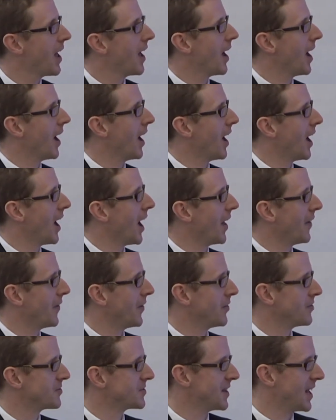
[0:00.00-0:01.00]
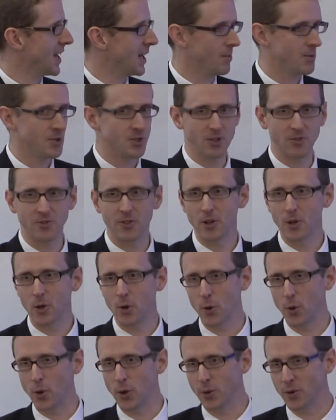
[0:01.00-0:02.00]
And there's an element of
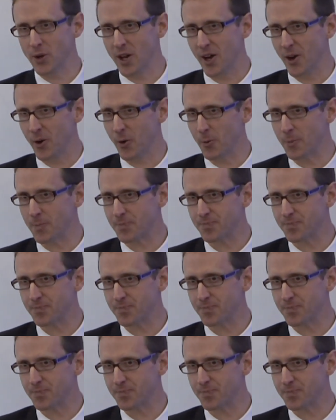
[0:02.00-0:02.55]
who you know.